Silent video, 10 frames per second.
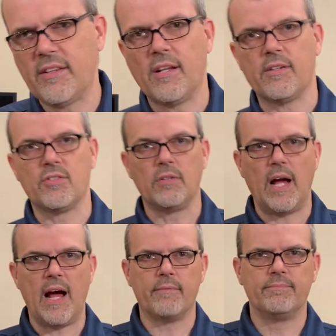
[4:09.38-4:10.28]
link to the
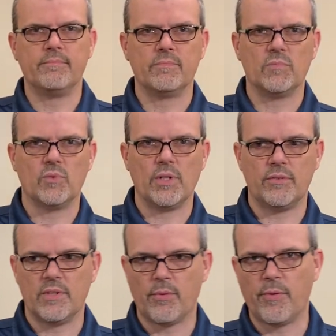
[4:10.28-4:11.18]
uh,
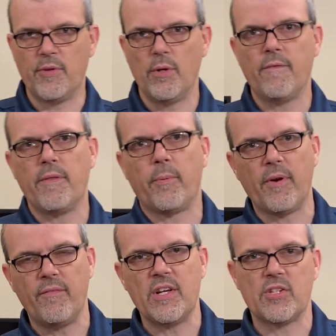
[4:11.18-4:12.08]
the review of the
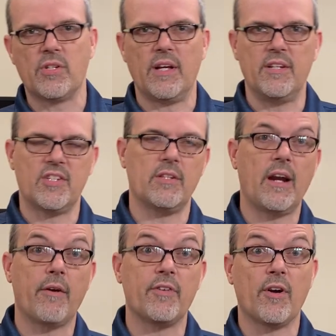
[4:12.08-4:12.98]
previous edition
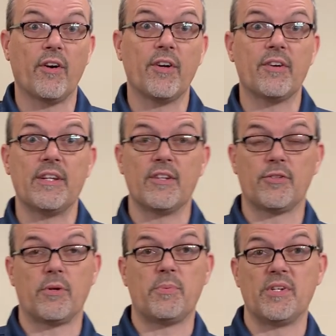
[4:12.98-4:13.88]
that I reviewed earlier in the
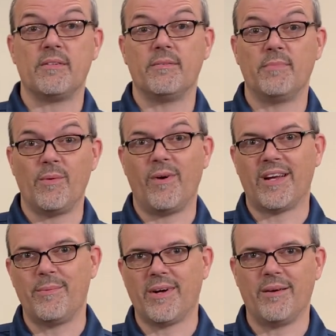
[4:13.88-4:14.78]
description. Meanwhile,
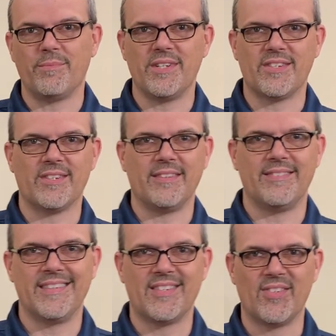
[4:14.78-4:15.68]
keep calm. Jesus' on.
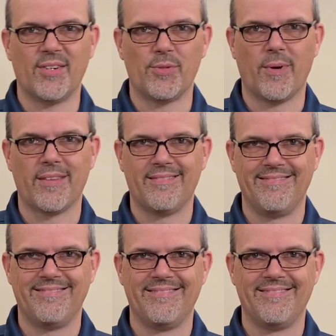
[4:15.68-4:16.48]
This is your Nickels worth.